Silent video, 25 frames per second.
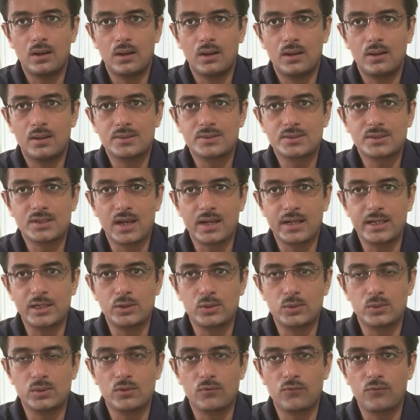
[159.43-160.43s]

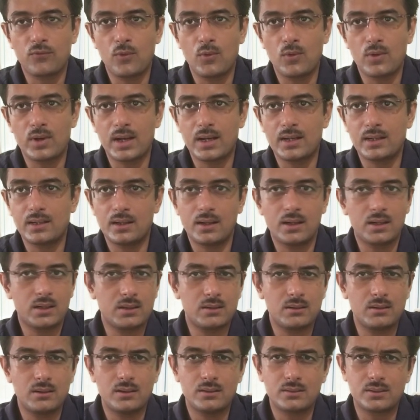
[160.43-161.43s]
staring to the phone, and
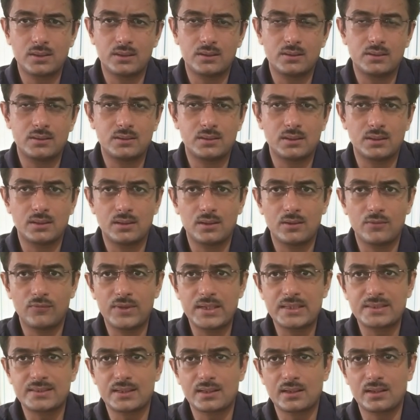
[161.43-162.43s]
the
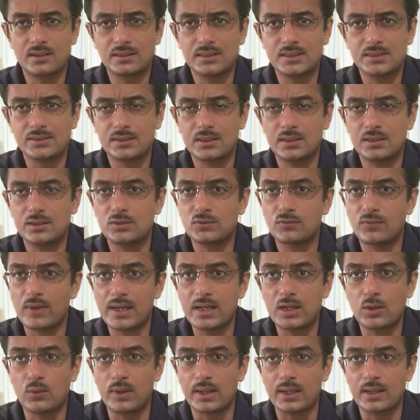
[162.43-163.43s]
face recognition is
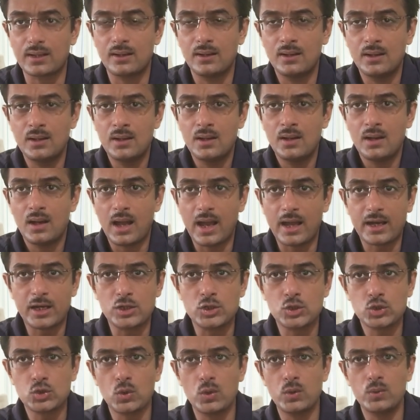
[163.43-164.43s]
very quick. I
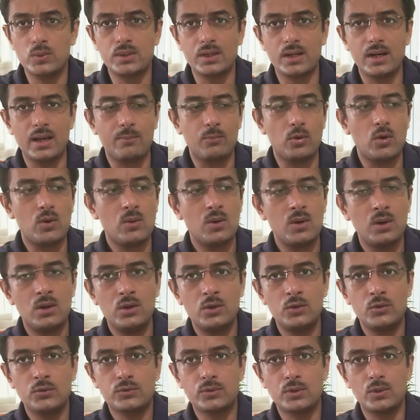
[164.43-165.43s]
can show you the demo.
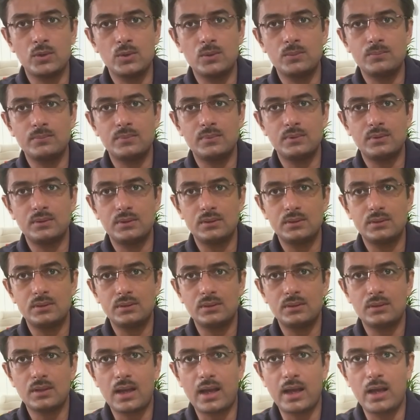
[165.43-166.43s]
So
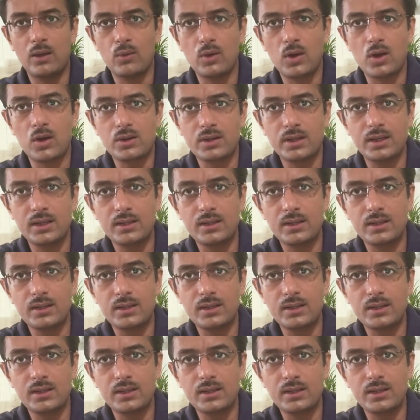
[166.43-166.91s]
I have locked it,